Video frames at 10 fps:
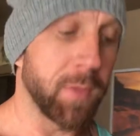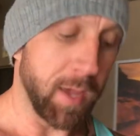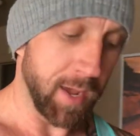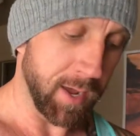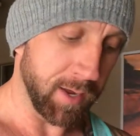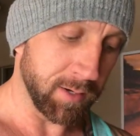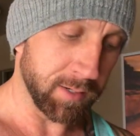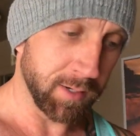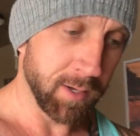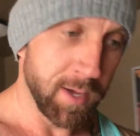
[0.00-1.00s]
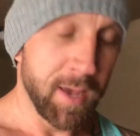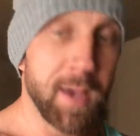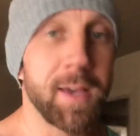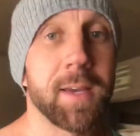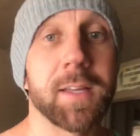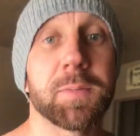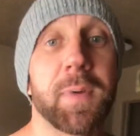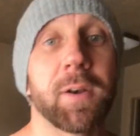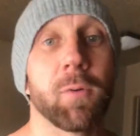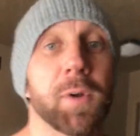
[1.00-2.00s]
and it's
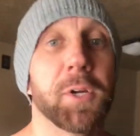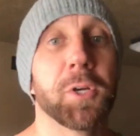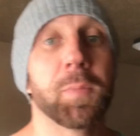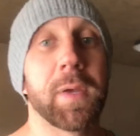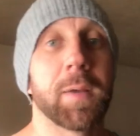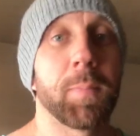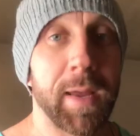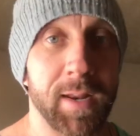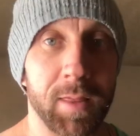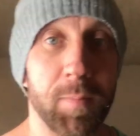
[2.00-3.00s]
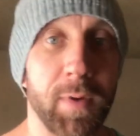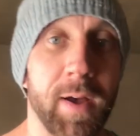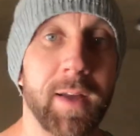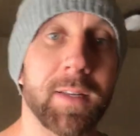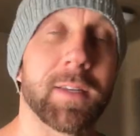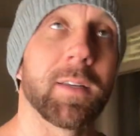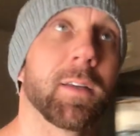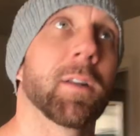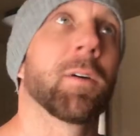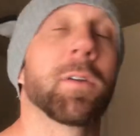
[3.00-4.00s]
been a real big pain in the butt.
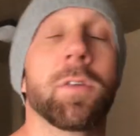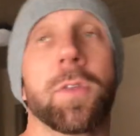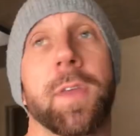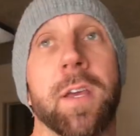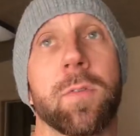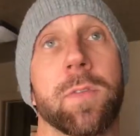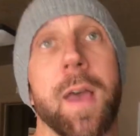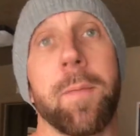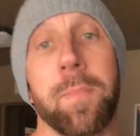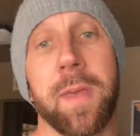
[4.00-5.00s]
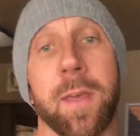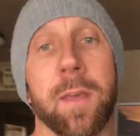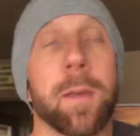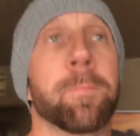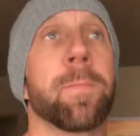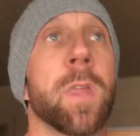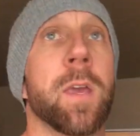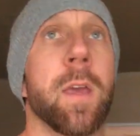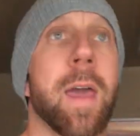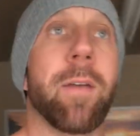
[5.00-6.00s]
You know, you'd think that
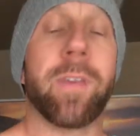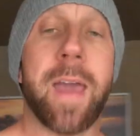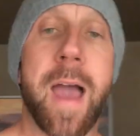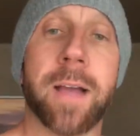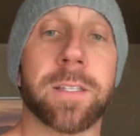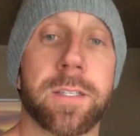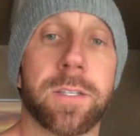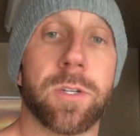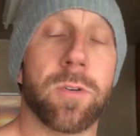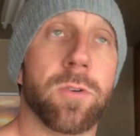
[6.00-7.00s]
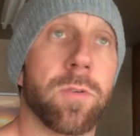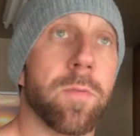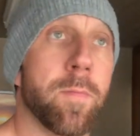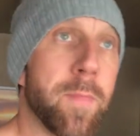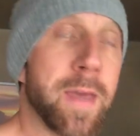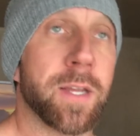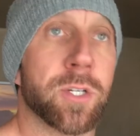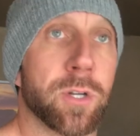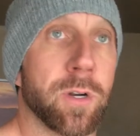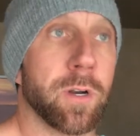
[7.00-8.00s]
having access to
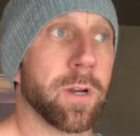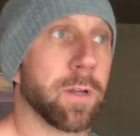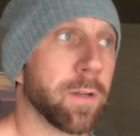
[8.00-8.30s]
major